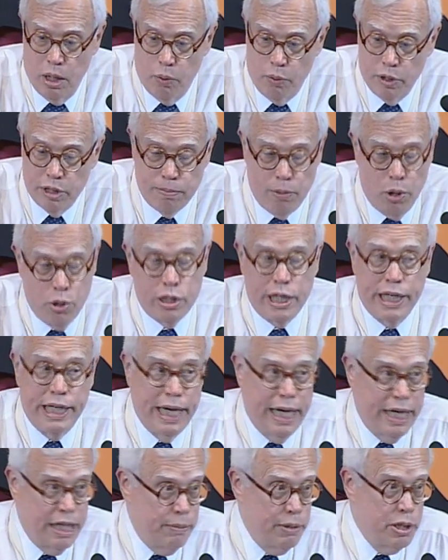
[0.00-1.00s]
which most
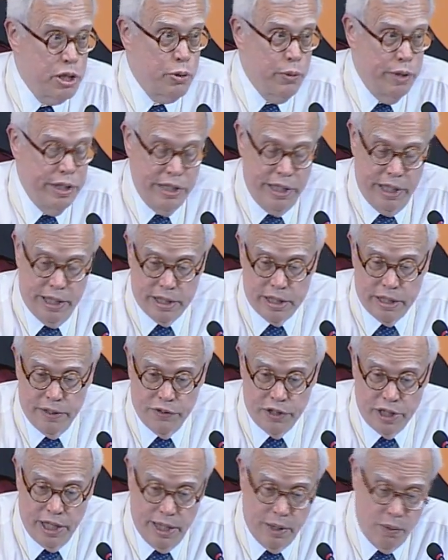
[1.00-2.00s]
economists resist, of
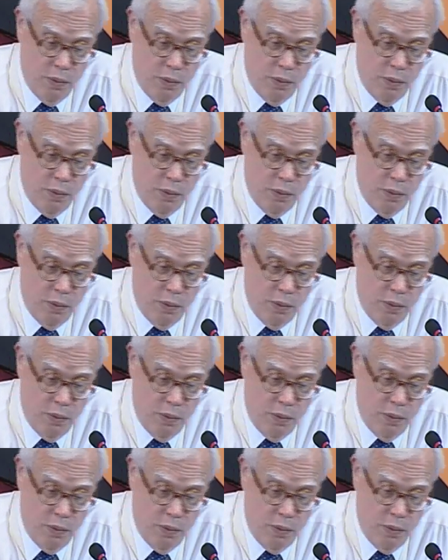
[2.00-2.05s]
saying,